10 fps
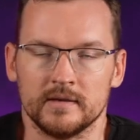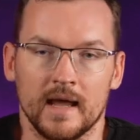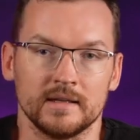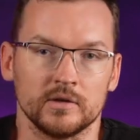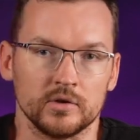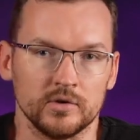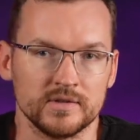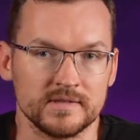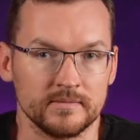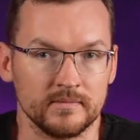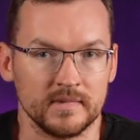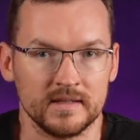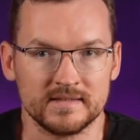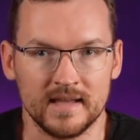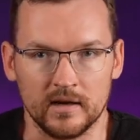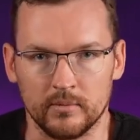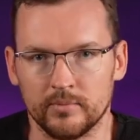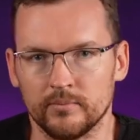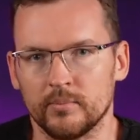That concludes the setup,